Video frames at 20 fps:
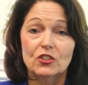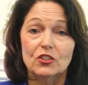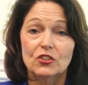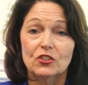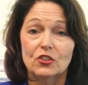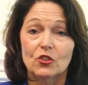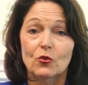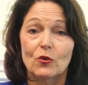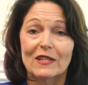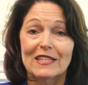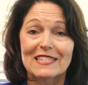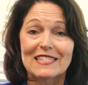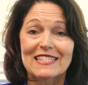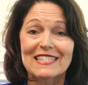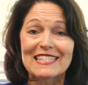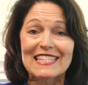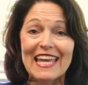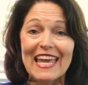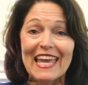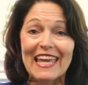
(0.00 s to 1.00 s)
to do is
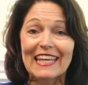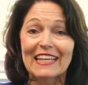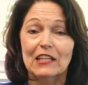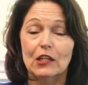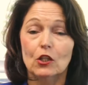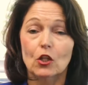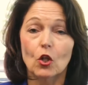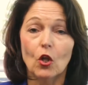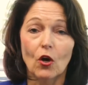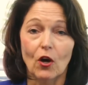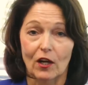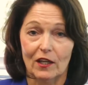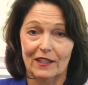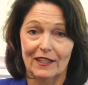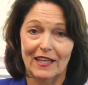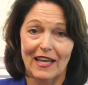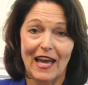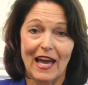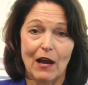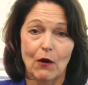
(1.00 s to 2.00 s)
take a look
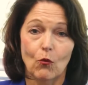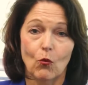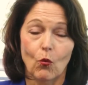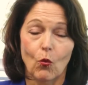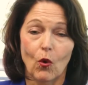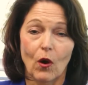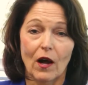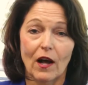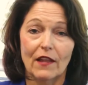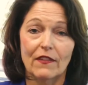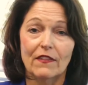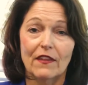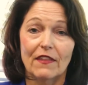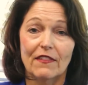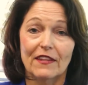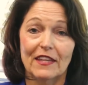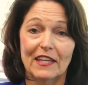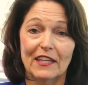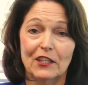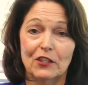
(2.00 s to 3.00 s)
at what
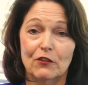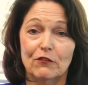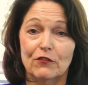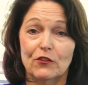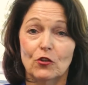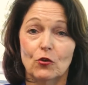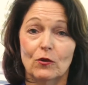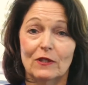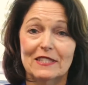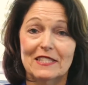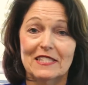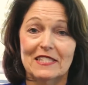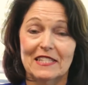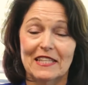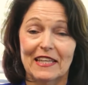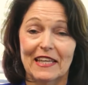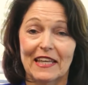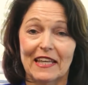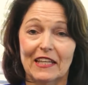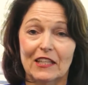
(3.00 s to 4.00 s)
the interview is
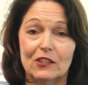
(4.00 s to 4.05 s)
seeing,